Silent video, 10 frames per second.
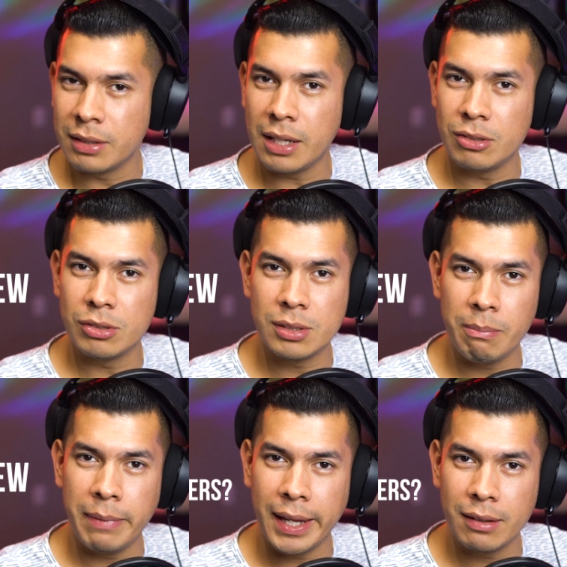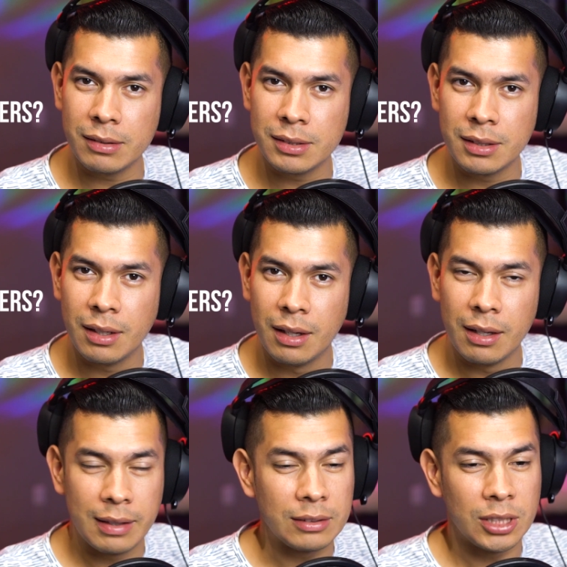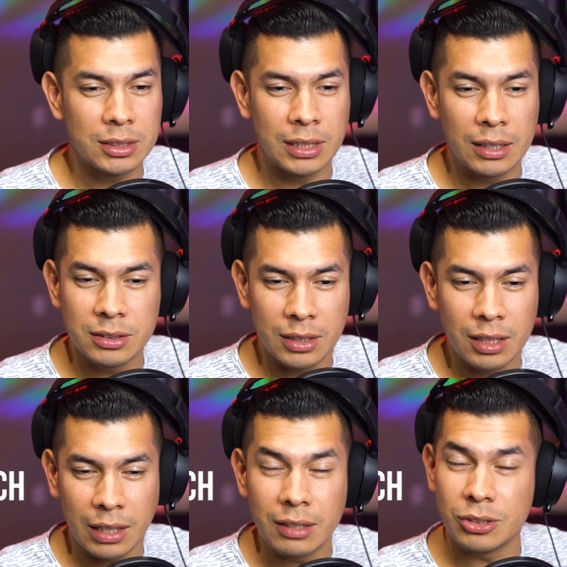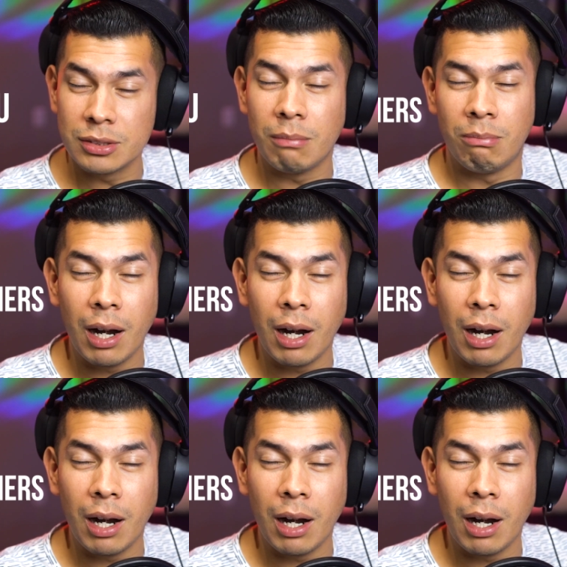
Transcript: teach you some manners? teach you some